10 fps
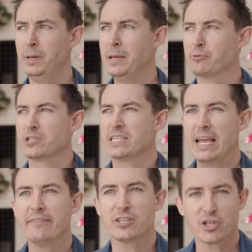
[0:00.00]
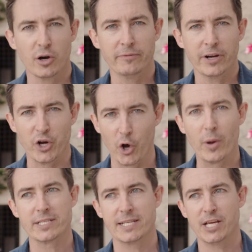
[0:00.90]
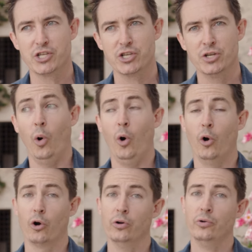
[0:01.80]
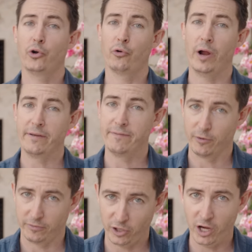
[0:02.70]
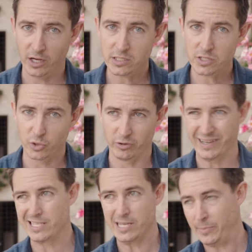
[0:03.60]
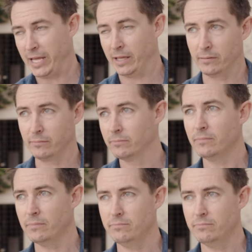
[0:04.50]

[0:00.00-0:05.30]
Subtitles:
Being perceived as confident, no hesitation, or creating fear of loss, or exhibiting